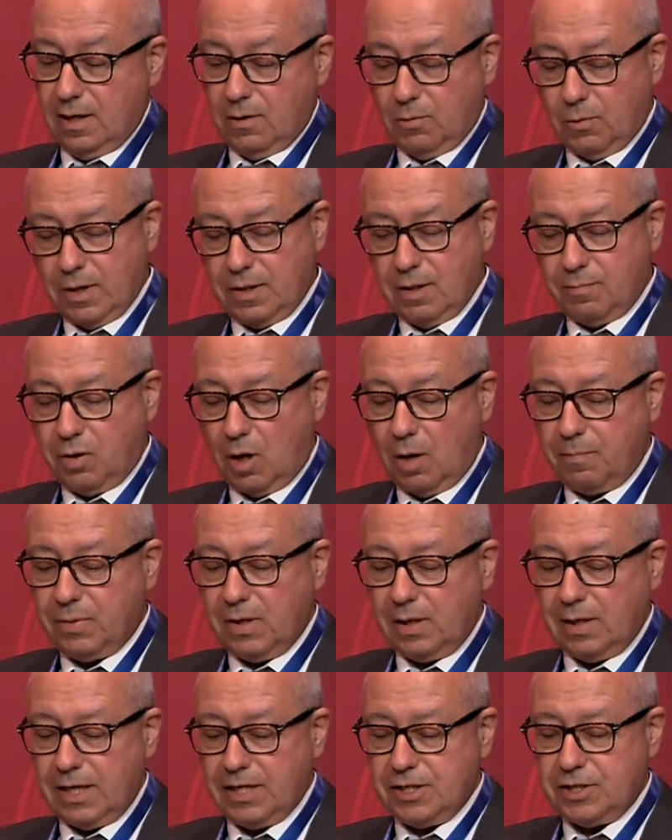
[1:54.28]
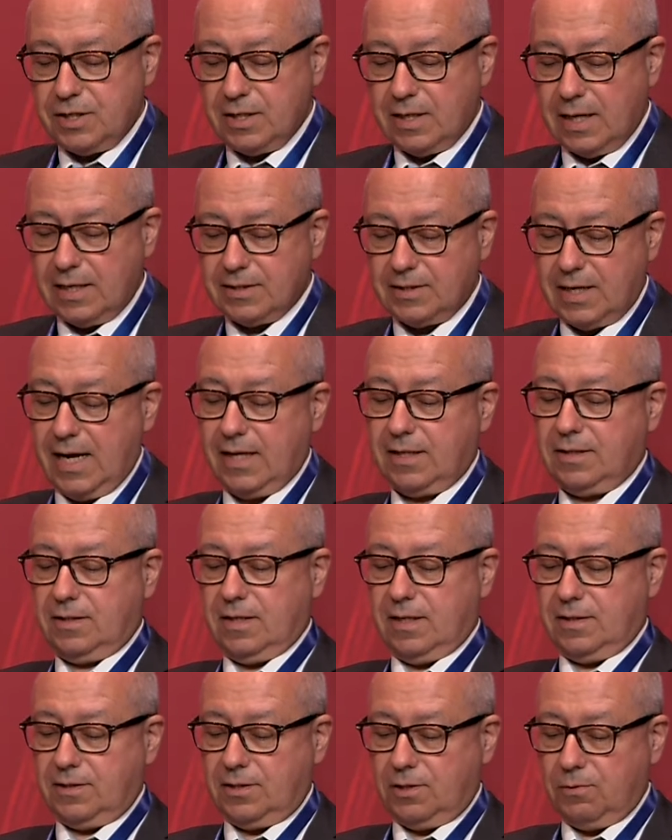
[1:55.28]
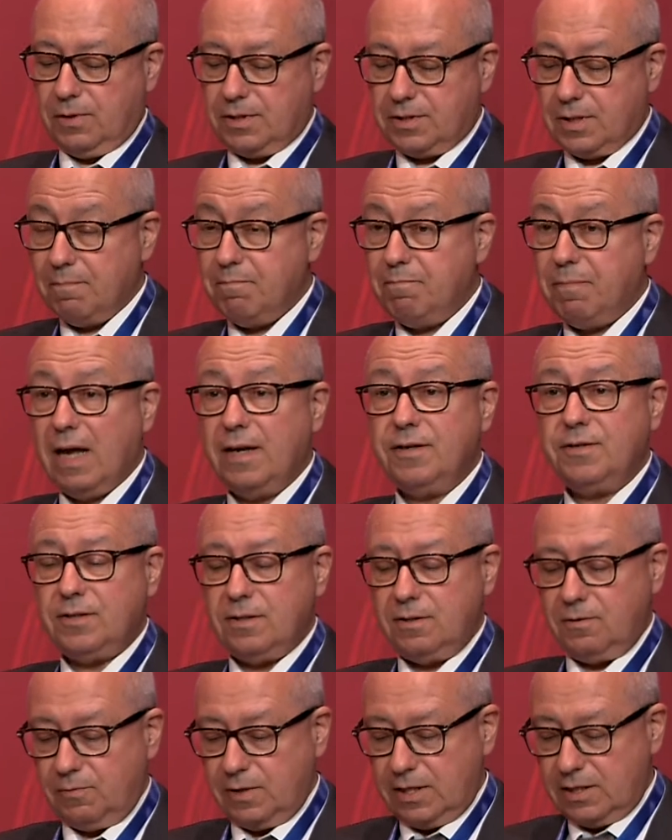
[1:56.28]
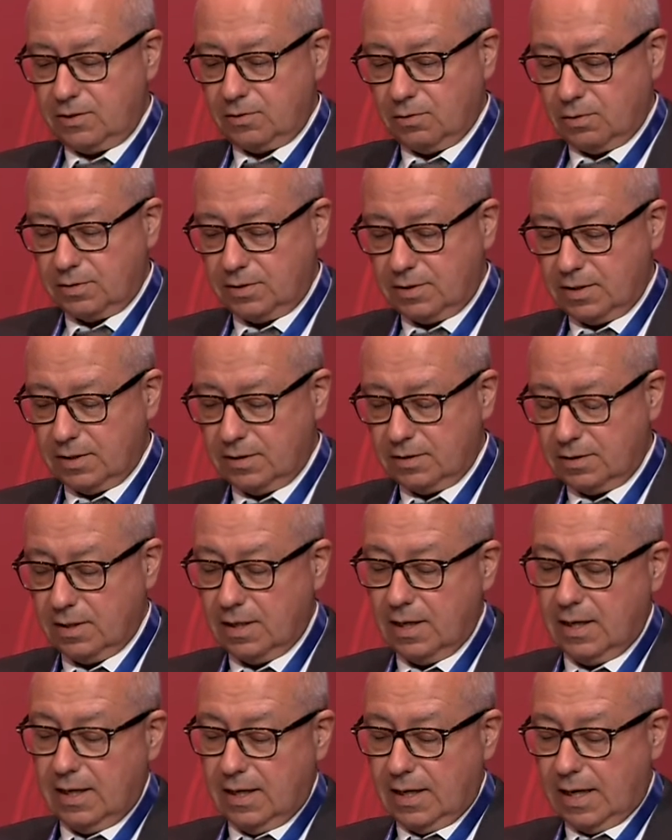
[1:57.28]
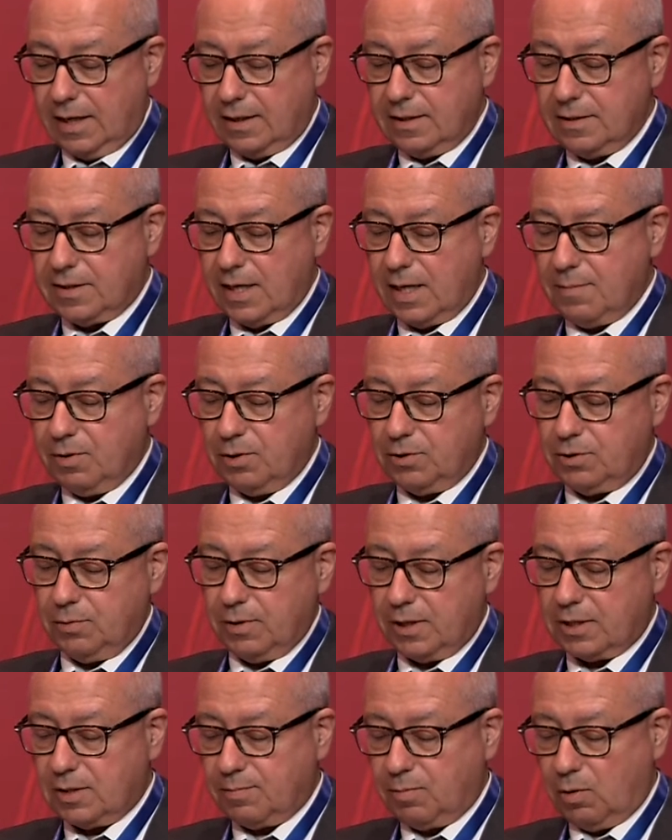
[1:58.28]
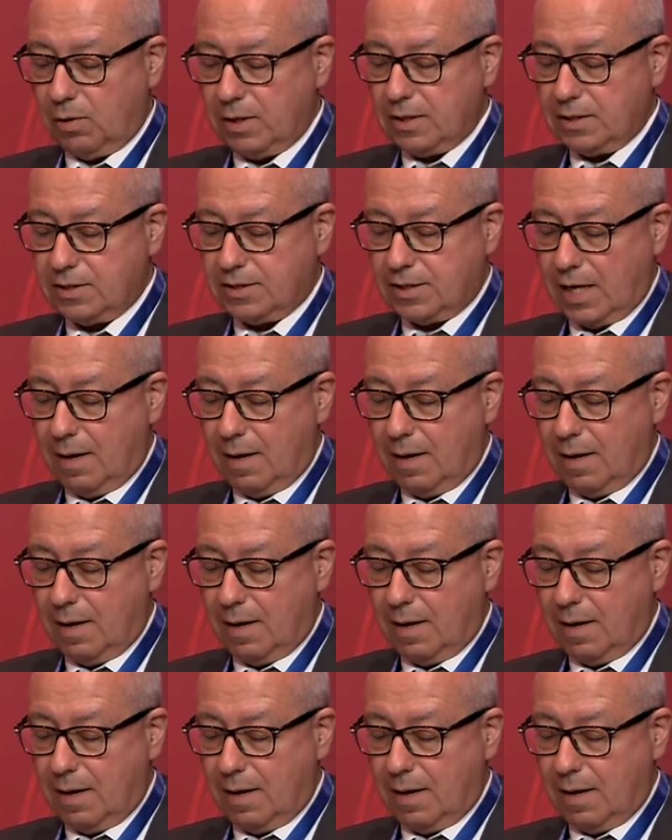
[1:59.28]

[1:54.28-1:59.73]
where the population has access to its abundant resources and is able to exploit